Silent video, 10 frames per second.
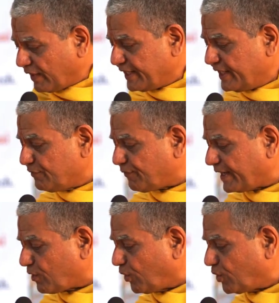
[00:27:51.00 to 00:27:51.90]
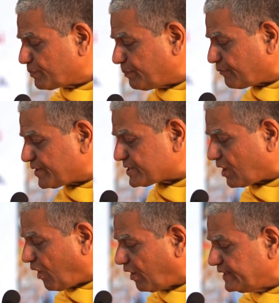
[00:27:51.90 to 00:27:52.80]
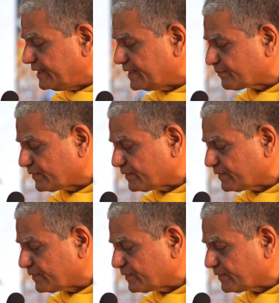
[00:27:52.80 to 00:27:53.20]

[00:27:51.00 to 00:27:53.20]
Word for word: why if I quote Professor Hawley,